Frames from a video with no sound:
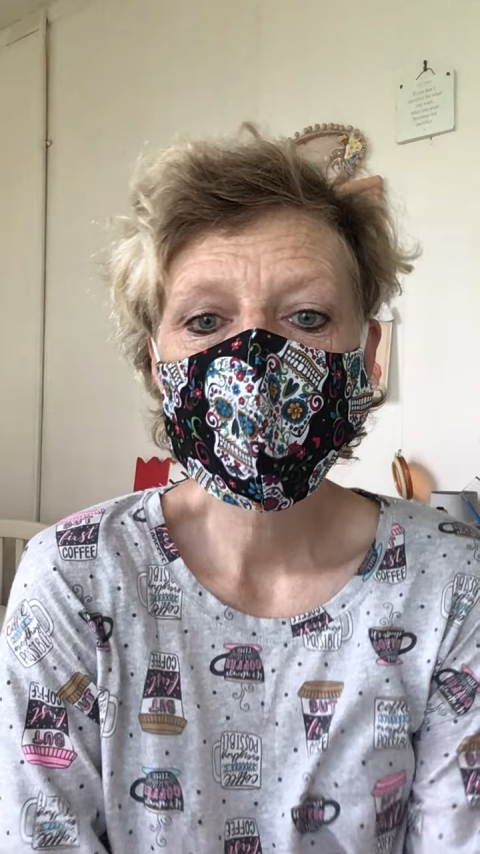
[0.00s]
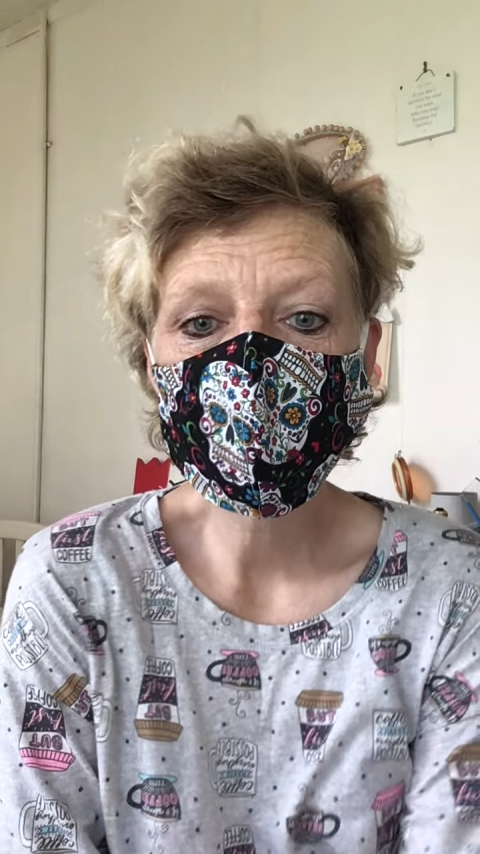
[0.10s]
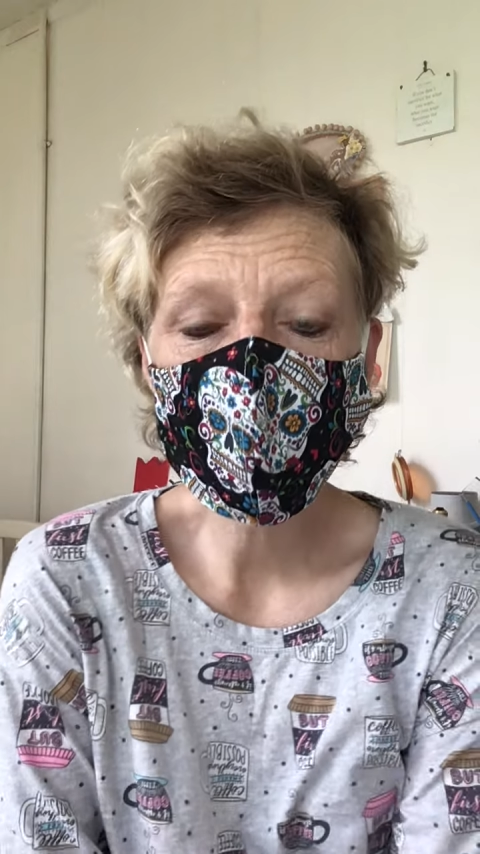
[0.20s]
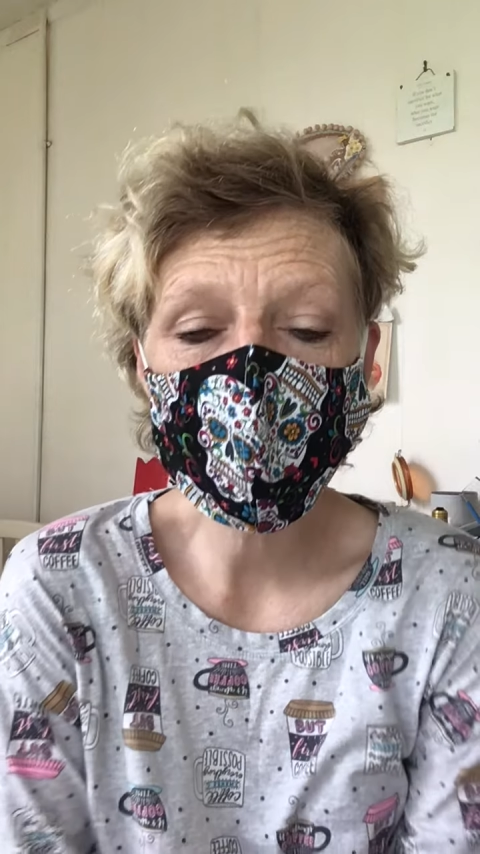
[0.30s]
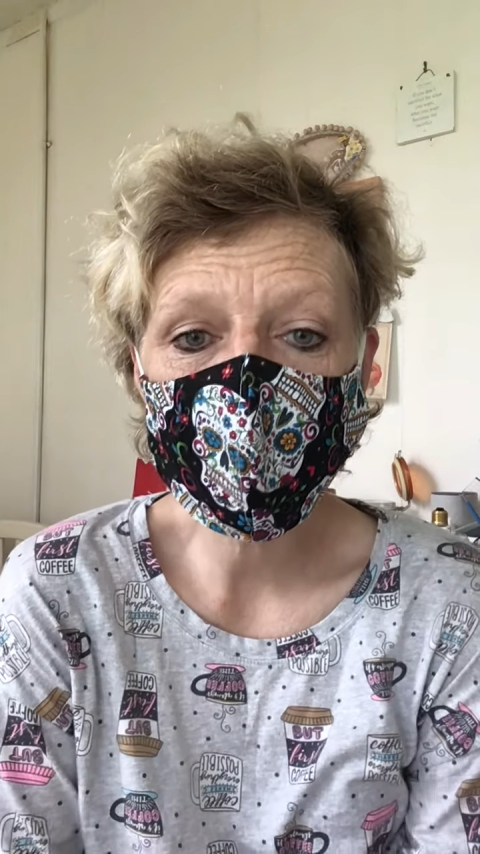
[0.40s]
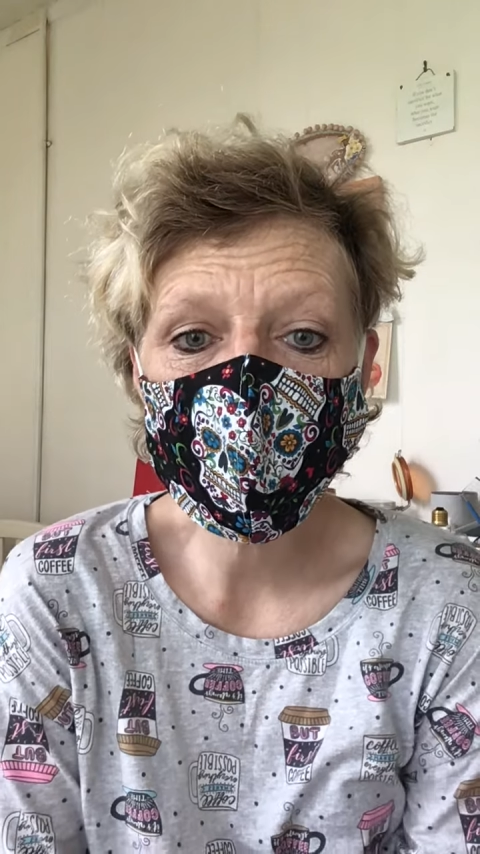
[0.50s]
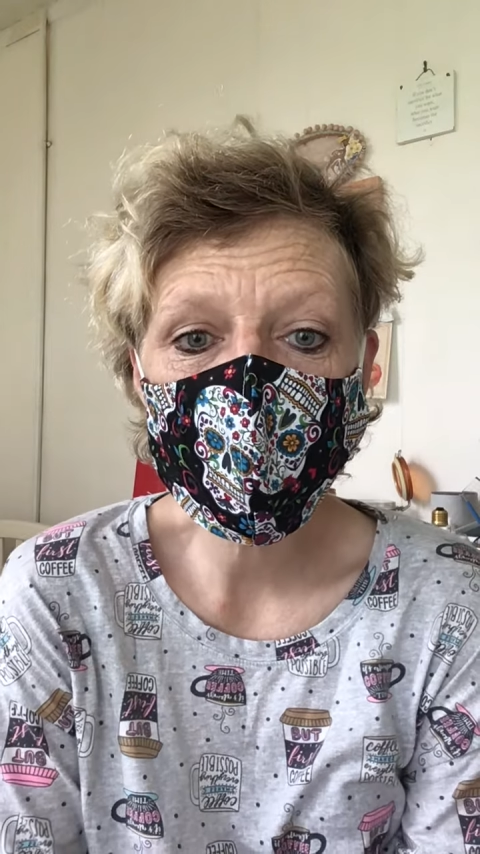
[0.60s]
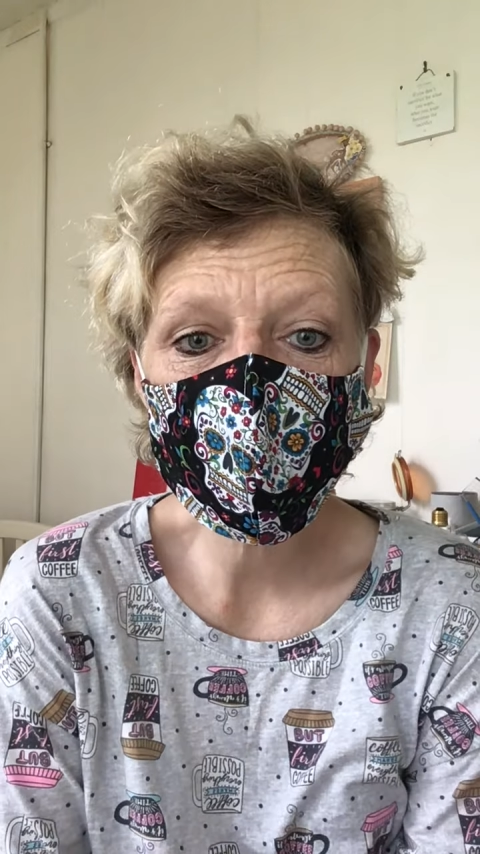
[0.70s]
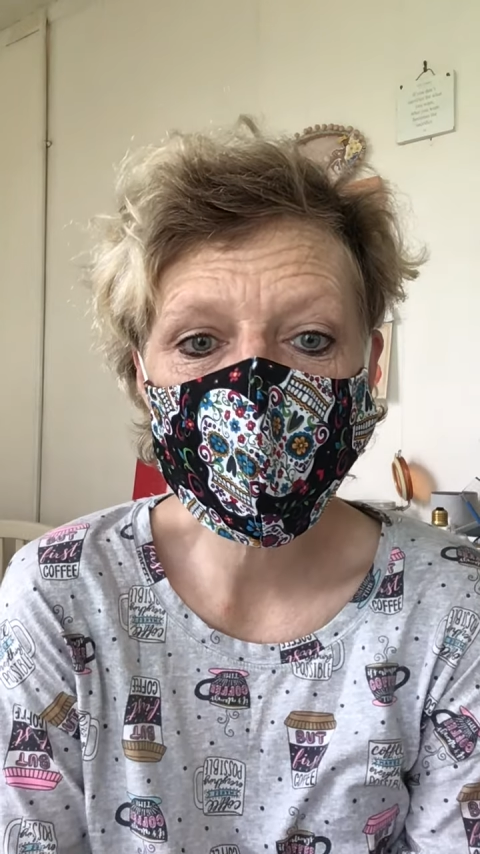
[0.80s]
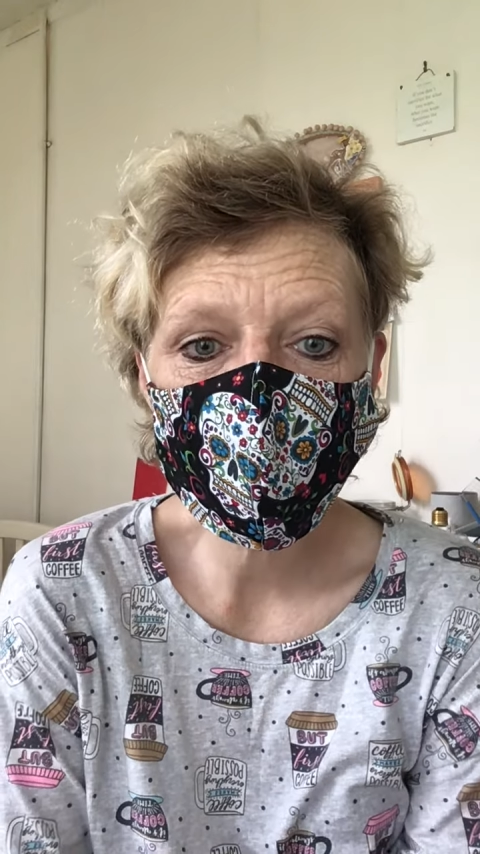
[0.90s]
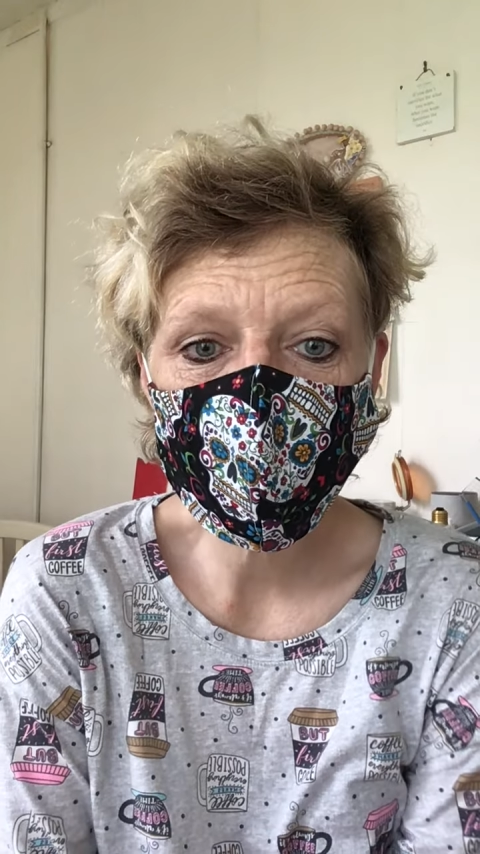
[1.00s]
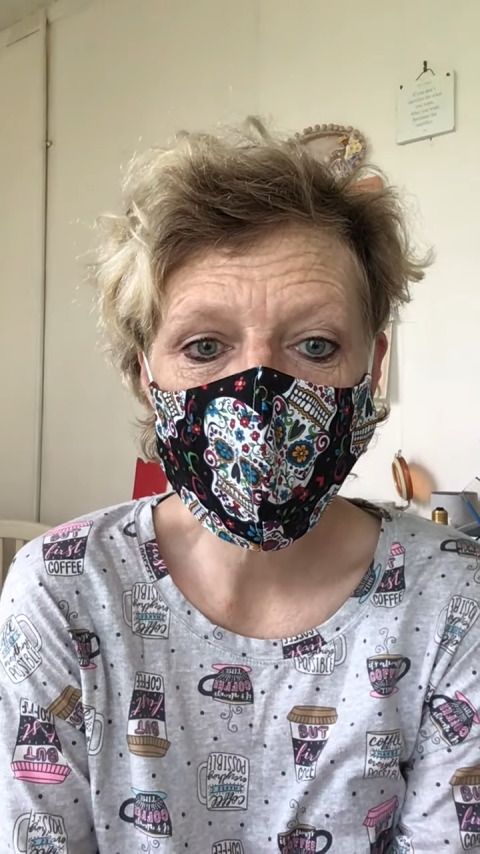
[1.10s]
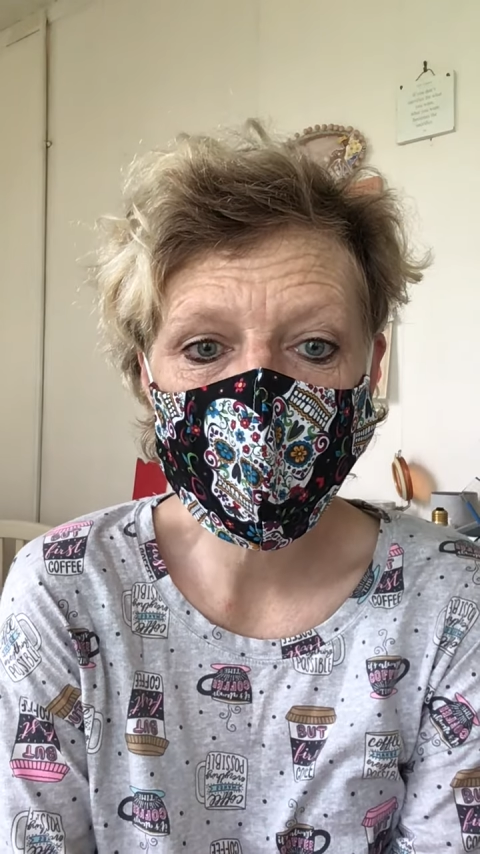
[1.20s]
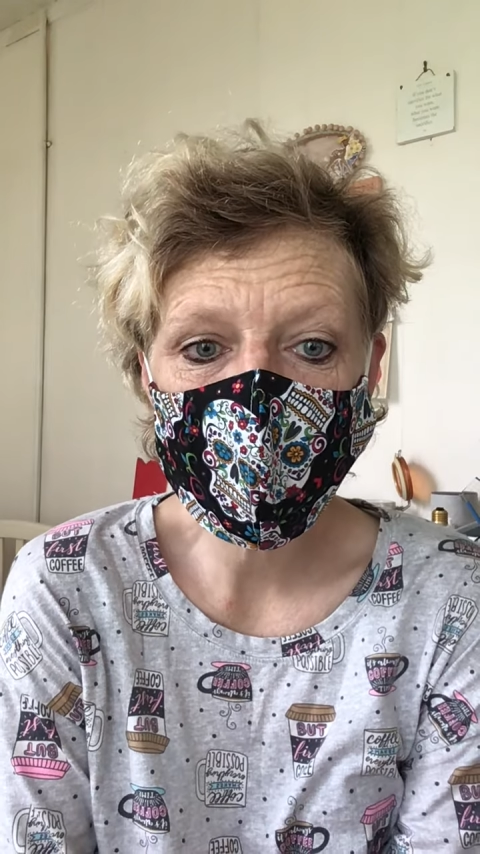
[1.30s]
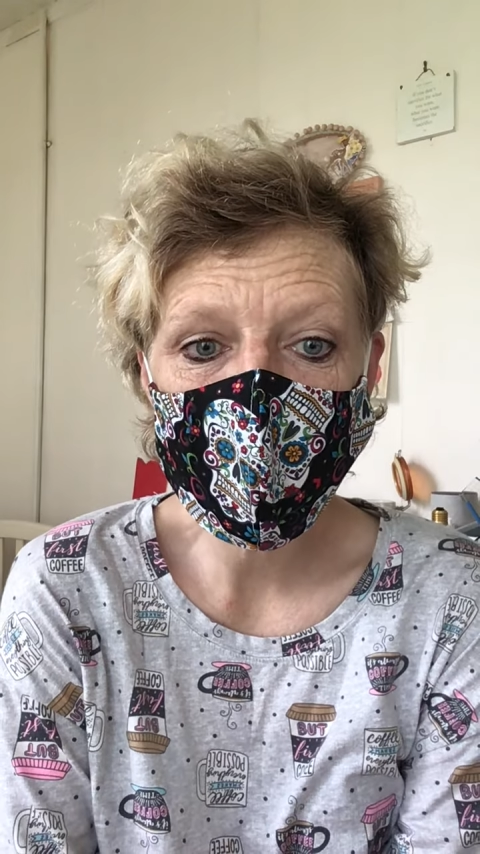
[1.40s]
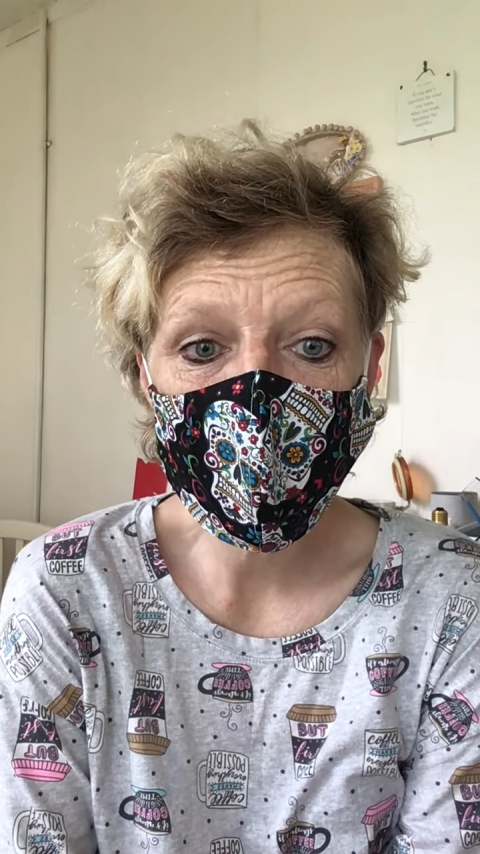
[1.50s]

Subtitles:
Good morning, y'all. Good morning,